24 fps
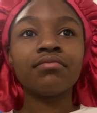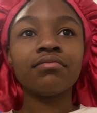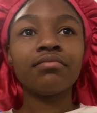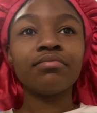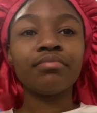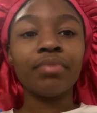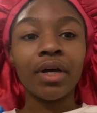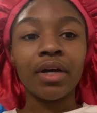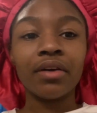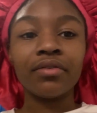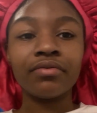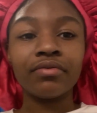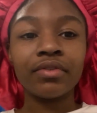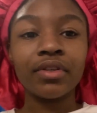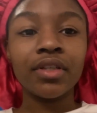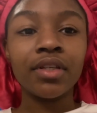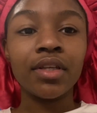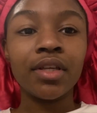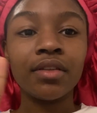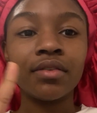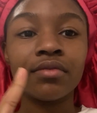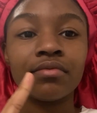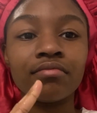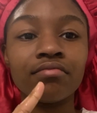
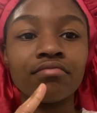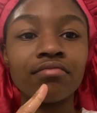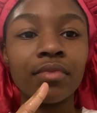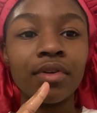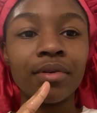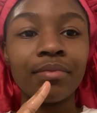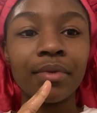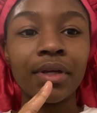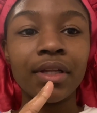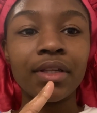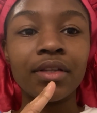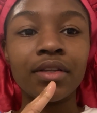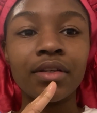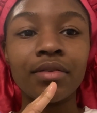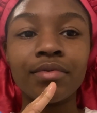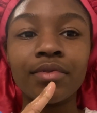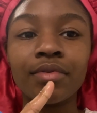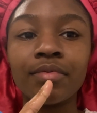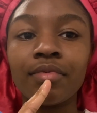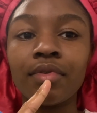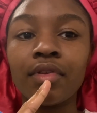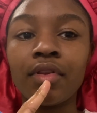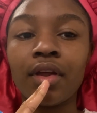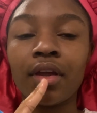puffy and my lips
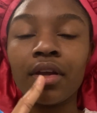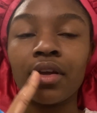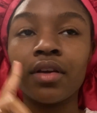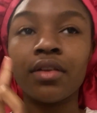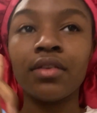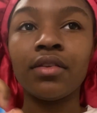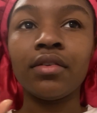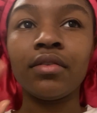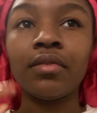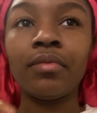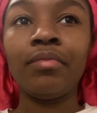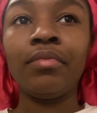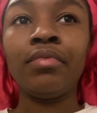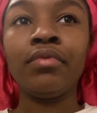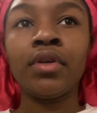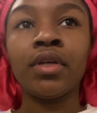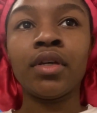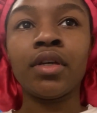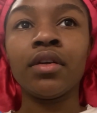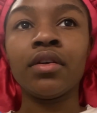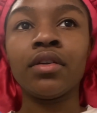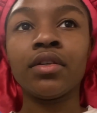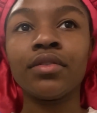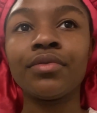be like a little
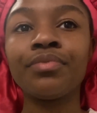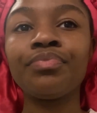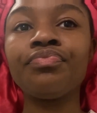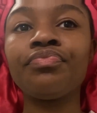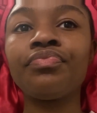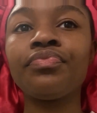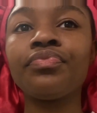bigger.